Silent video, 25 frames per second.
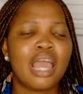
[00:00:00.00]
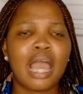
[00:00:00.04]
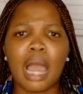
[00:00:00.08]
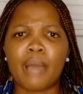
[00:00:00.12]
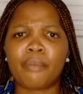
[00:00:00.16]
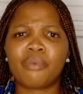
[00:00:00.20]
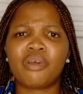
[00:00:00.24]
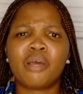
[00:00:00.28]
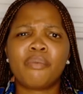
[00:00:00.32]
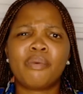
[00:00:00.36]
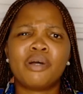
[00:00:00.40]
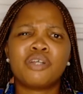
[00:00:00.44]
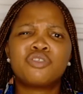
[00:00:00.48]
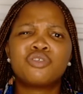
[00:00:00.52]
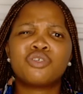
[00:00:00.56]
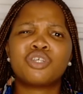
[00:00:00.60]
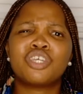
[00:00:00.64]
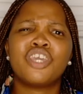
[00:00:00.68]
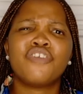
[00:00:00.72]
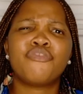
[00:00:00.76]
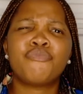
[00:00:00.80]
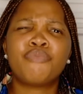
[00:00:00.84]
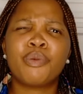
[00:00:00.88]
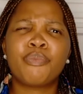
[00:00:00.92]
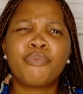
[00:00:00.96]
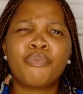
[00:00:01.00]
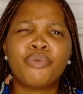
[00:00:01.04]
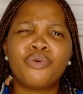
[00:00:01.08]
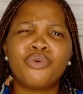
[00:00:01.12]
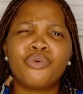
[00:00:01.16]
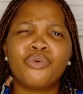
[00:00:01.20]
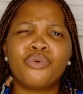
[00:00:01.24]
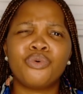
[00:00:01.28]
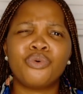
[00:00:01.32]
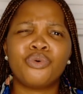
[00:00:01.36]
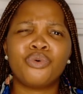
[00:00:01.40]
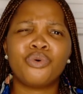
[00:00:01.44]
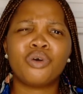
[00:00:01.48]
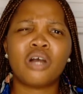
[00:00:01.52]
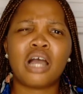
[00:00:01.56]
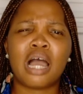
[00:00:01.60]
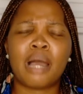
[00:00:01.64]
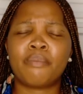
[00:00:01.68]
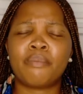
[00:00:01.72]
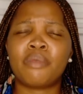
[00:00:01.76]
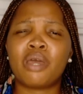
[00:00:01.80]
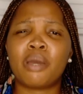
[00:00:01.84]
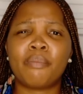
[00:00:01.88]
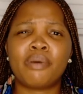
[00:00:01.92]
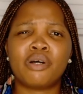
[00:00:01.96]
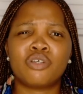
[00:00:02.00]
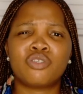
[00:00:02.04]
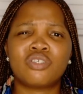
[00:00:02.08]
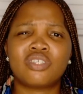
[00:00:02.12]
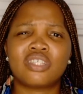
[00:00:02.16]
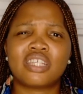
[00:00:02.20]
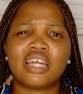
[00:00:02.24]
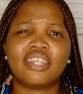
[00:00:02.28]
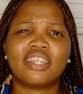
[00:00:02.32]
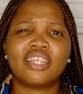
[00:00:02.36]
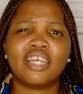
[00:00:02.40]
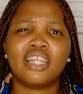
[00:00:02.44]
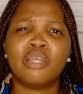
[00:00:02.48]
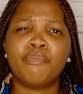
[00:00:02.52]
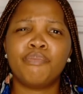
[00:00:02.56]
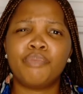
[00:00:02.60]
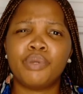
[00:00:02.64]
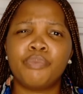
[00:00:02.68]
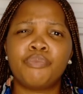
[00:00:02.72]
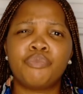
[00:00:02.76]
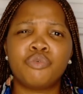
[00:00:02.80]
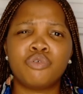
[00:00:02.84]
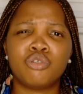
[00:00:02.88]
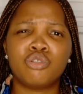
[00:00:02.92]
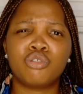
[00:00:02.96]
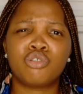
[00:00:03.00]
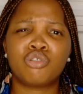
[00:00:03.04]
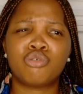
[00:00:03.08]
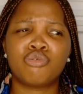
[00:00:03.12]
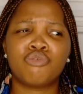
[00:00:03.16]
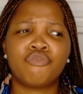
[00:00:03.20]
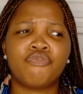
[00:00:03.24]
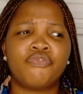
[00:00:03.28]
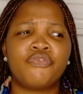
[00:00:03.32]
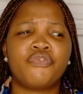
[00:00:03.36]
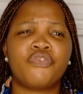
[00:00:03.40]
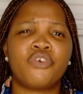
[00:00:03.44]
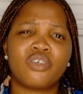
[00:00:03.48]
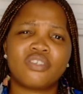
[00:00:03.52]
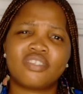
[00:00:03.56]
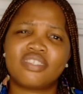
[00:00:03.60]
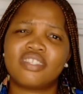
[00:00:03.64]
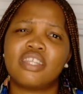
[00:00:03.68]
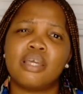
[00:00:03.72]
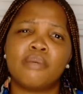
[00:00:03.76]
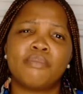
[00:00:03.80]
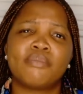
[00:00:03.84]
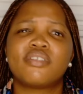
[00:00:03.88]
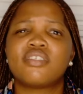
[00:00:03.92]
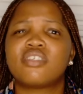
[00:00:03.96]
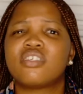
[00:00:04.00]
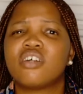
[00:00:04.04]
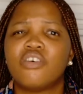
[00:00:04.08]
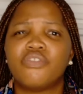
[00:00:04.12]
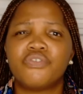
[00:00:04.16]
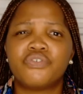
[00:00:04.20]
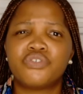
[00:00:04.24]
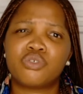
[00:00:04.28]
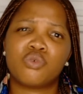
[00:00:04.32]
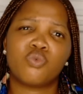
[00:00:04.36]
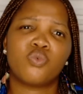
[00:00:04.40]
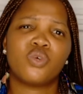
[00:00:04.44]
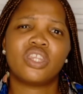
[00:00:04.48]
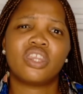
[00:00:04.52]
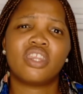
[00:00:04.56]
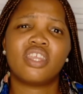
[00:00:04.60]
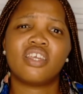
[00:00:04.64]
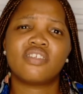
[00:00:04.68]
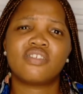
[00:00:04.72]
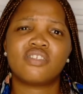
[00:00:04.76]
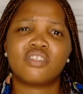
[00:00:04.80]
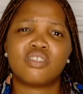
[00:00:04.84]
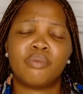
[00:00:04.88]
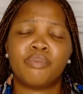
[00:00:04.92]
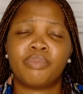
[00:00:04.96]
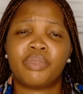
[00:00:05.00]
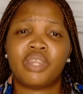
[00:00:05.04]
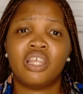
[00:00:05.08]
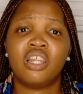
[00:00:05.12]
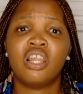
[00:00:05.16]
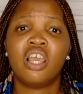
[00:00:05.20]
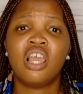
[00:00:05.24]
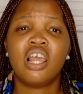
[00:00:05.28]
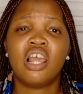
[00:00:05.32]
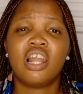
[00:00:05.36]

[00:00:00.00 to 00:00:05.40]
I'm not about to start telling people to force themselves to witness something.